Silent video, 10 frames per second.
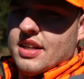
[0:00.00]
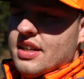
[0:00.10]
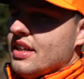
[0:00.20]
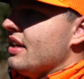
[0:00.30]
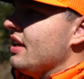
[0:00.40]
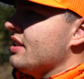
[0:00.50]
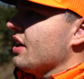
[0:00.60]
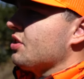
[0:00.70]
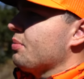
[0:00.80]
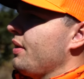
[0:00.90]
and it's
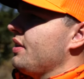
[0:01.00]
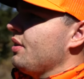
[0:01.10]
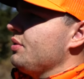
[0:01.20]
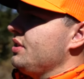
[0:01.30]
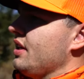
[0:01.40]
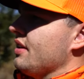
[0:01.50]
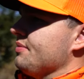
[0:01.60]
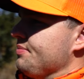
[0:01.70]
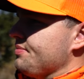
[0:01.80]
actually pretty toasty. And